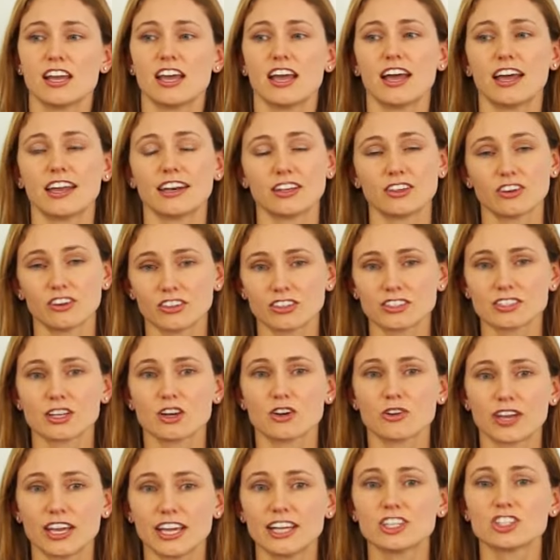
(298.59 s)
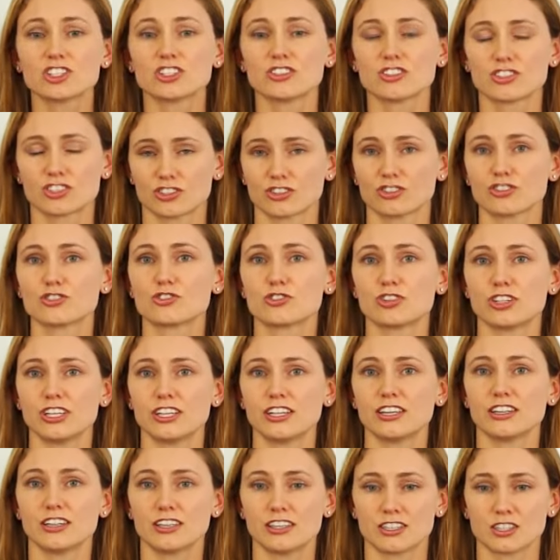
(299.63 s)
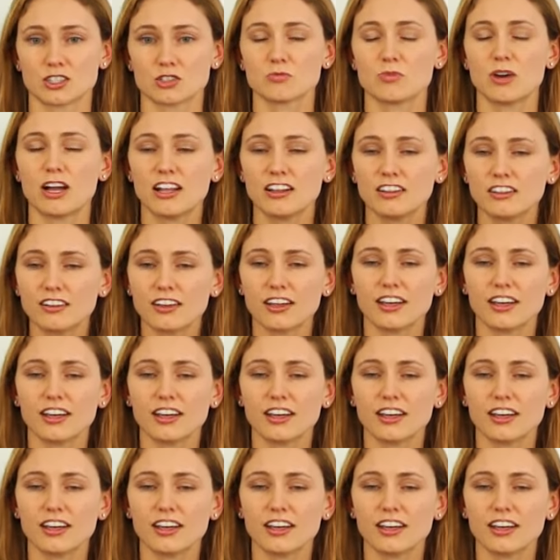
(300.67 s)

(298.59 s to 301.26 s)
and on occasion surgery as well,